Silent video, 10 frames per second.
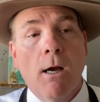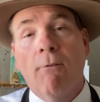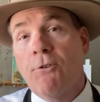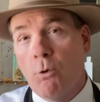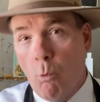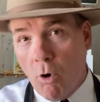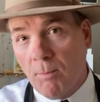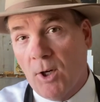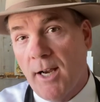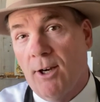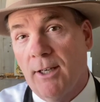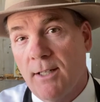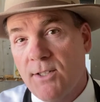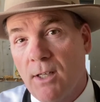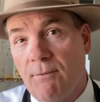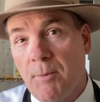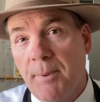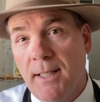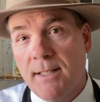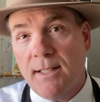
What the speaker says: for the warmer areas of the piece.